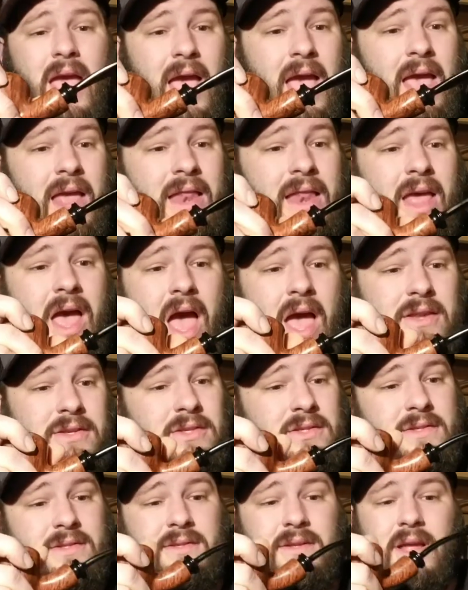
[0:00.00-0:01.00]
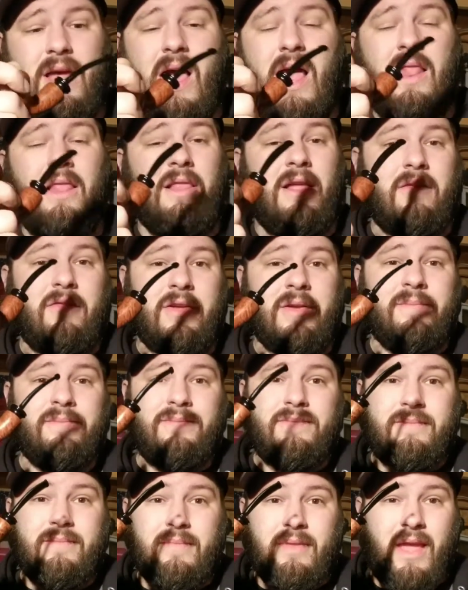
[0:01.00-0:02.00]
and I love it.
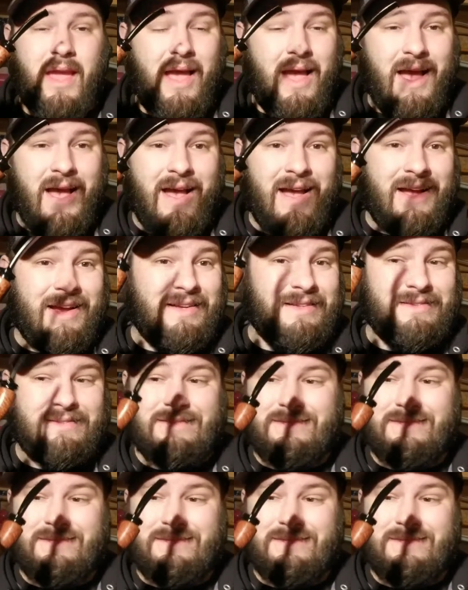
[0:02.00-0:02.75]
I